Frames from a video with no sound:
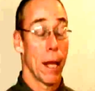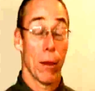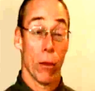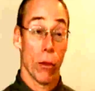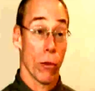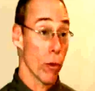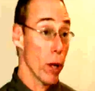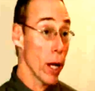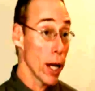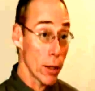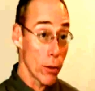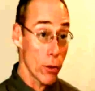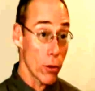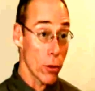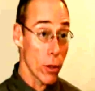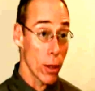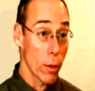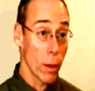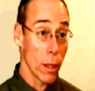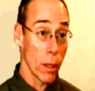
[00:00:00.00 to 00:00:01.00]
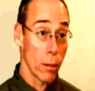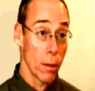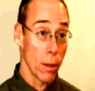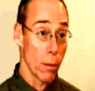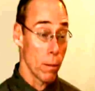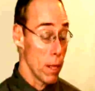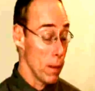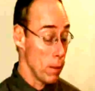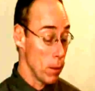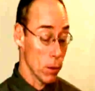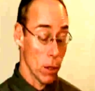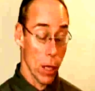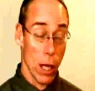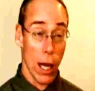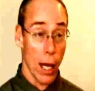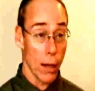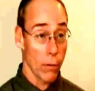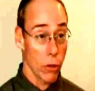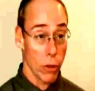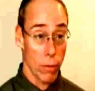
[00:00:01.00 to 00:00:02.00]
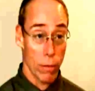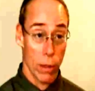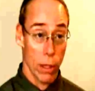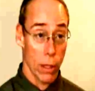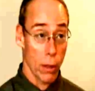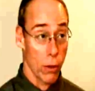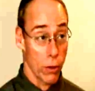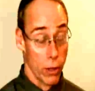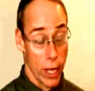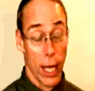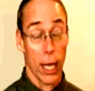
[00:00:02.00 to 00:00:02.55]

and threats? I mean, you know, people's lives have been